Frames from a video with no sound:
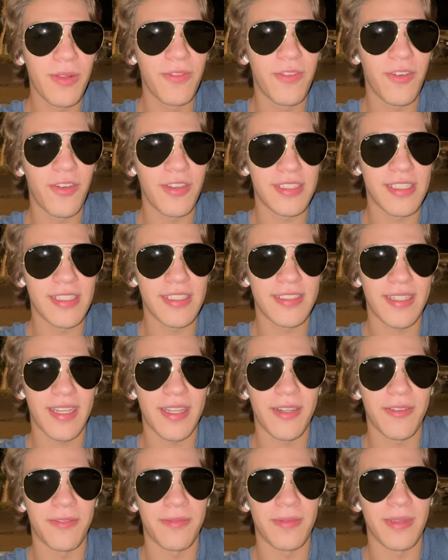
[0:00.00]
voice
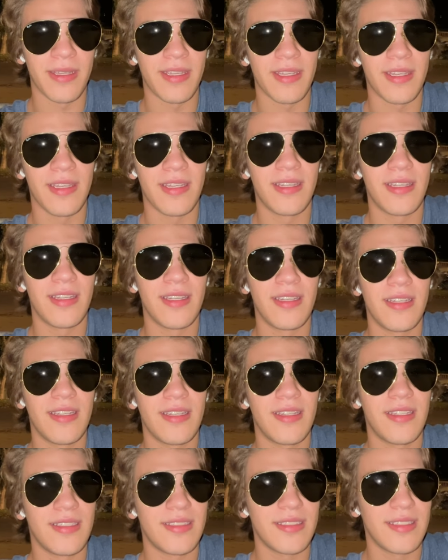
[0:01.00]
inside of me
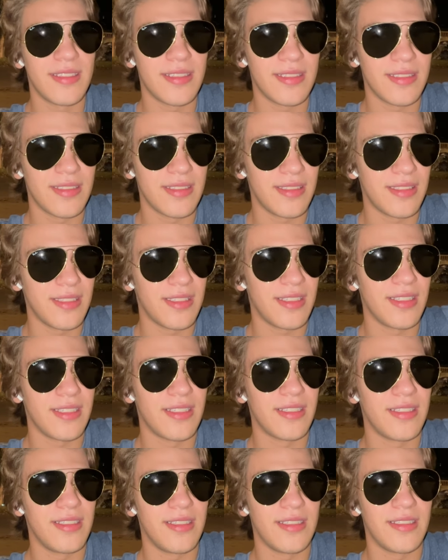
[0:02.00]
that,
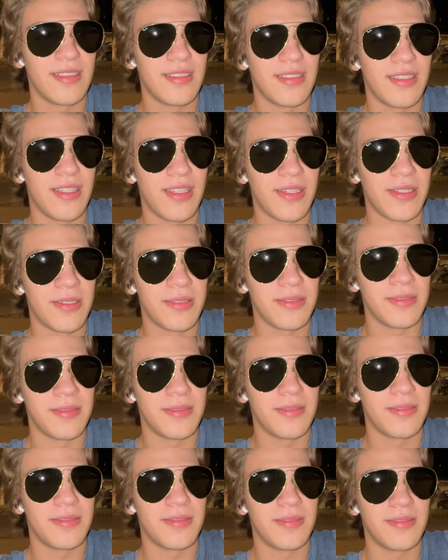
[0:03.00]
you know,
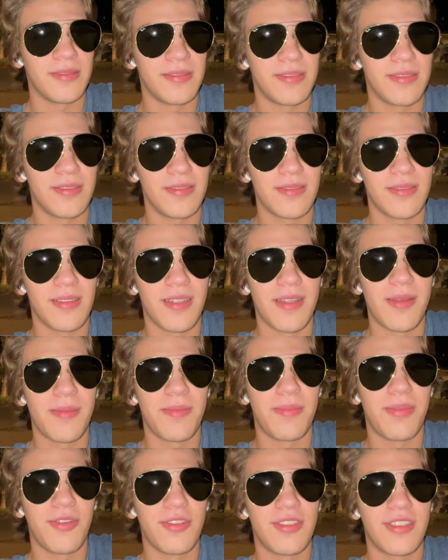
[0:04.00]

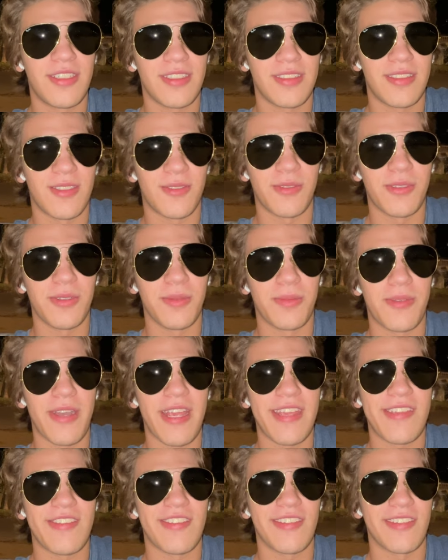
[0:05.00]
pushes the real
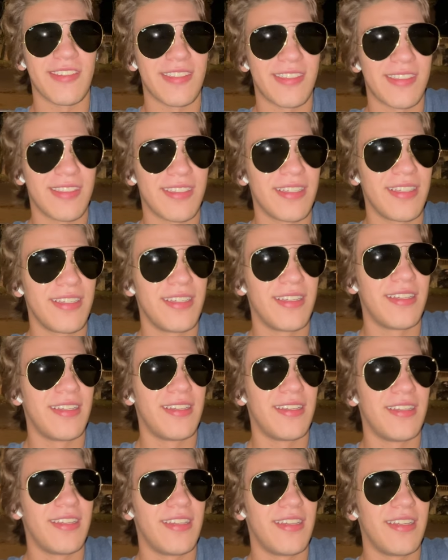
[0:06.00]
branches
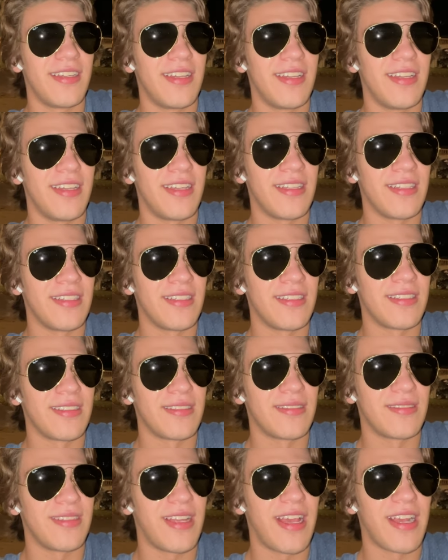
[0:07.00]

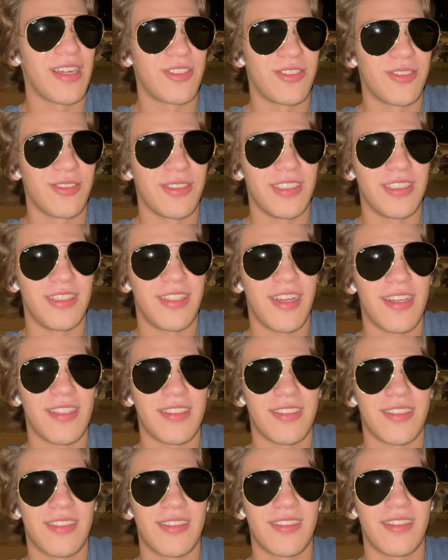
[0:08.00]
and actually
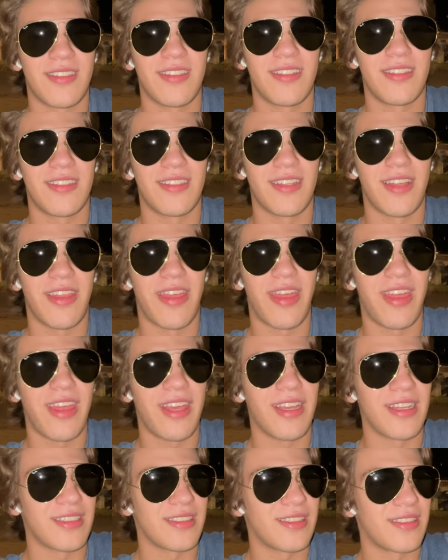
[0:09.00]
does the
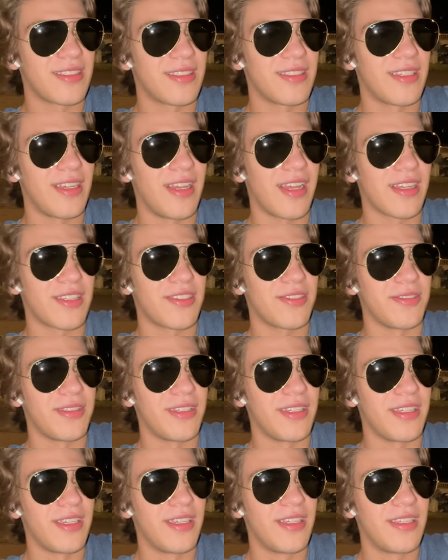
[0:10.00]
things,
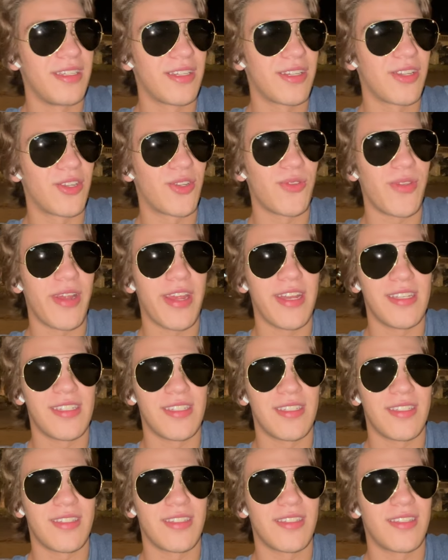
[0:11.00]
actually
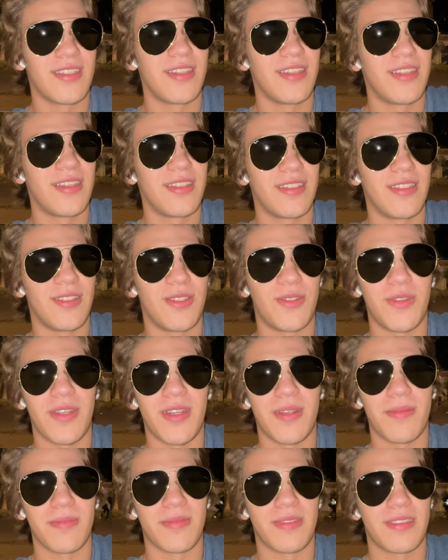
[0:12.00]
creates the
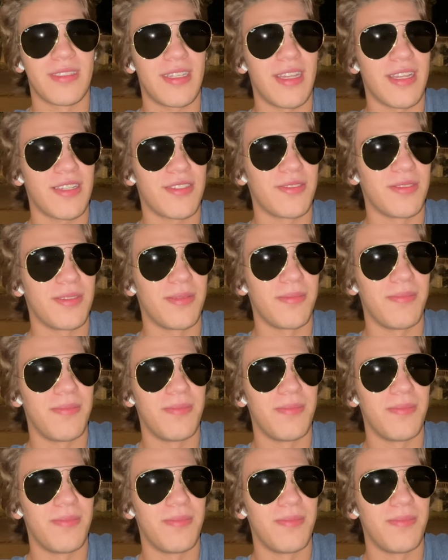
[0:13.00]
dreams, actually